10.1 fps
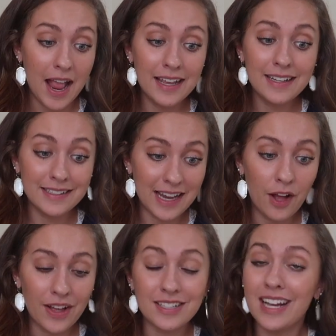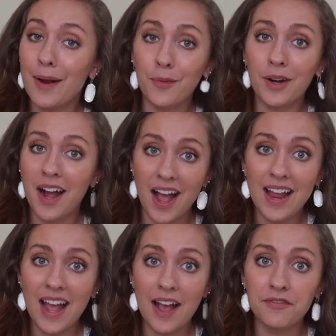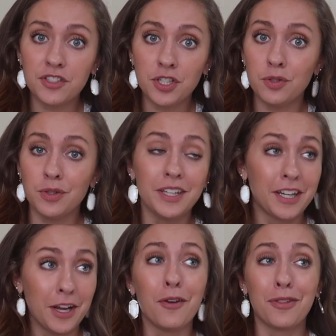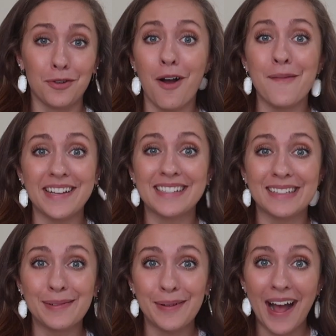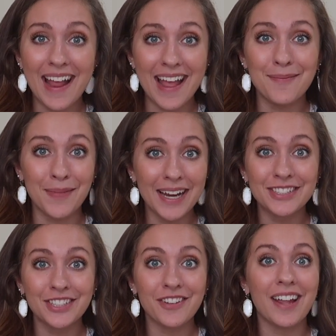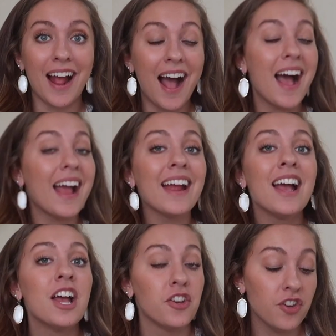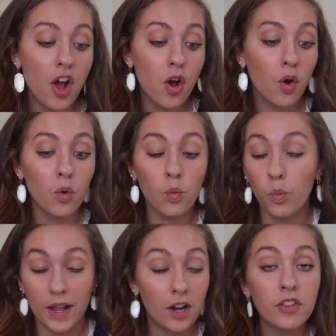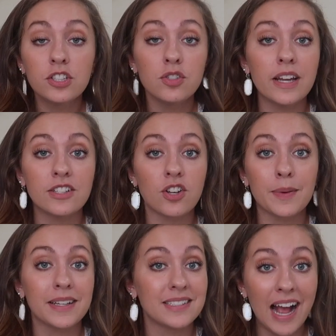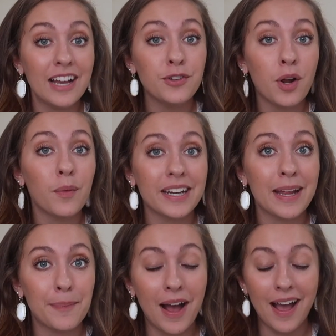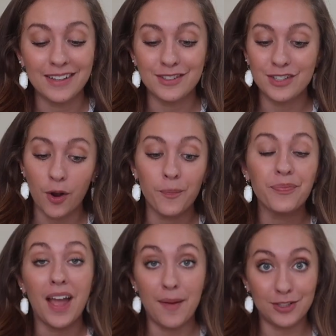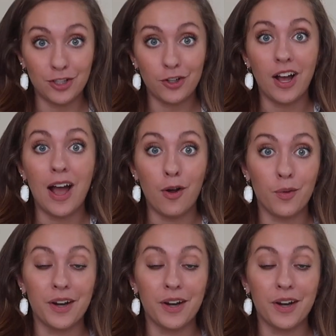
it is now that time where I have to go through all my syllabi and make sure that I know when all the due dates are because I do not want to get behind. So I'm going to show y'all how it